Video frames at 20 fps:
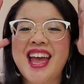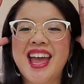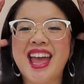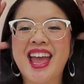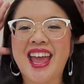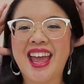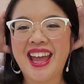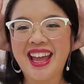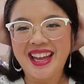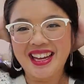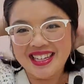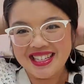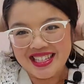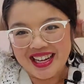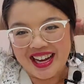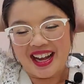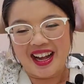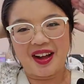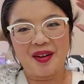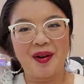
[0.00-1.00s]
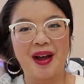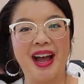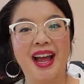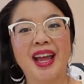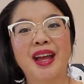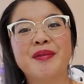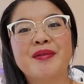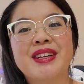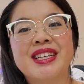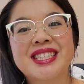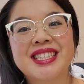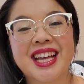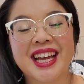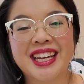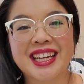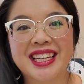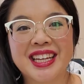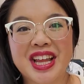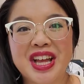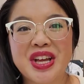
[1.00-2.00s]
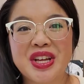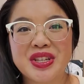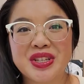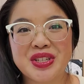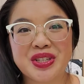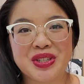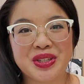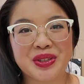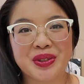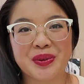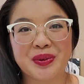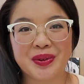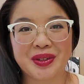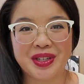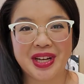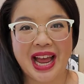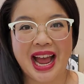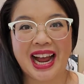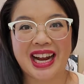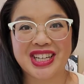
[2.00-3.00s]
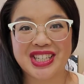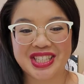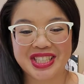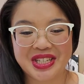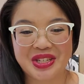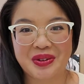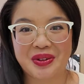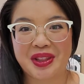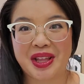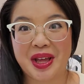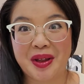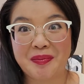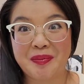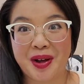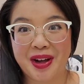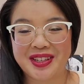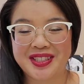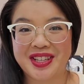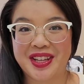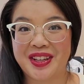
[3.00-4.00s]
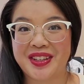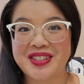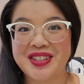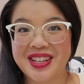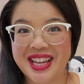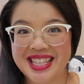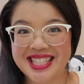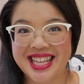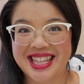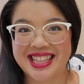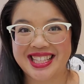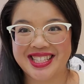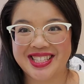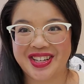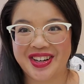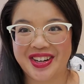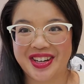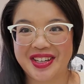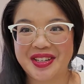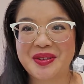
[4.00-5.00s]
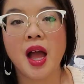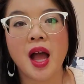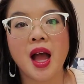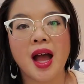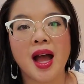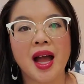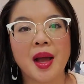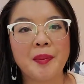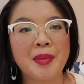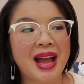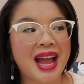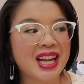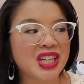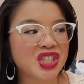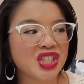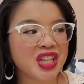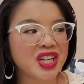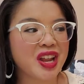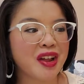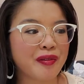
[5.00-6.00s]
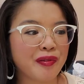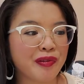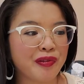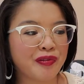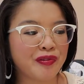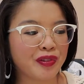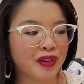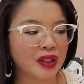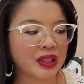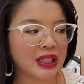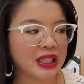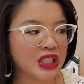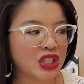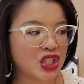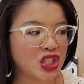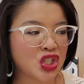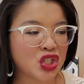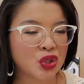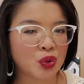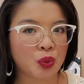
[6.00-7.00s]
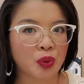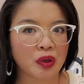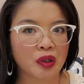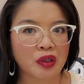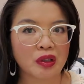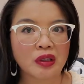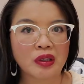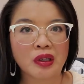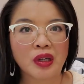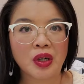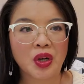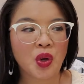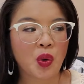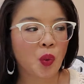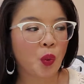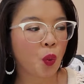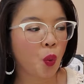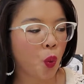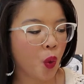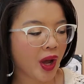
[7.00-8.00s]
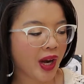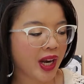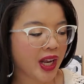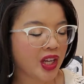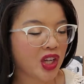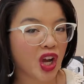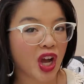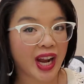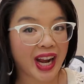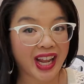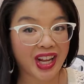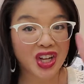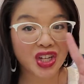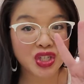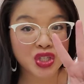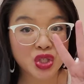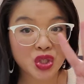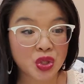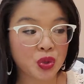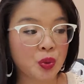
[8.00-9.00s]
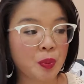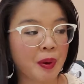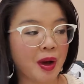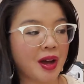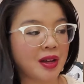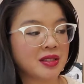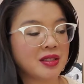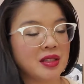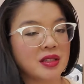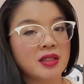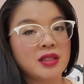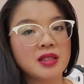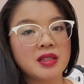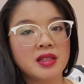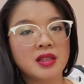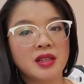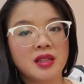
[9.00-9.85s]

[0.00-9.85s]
And I am excited to actually do the unboxing. So let's get this started. I'm actually not fully sure what I got. I got two boxes,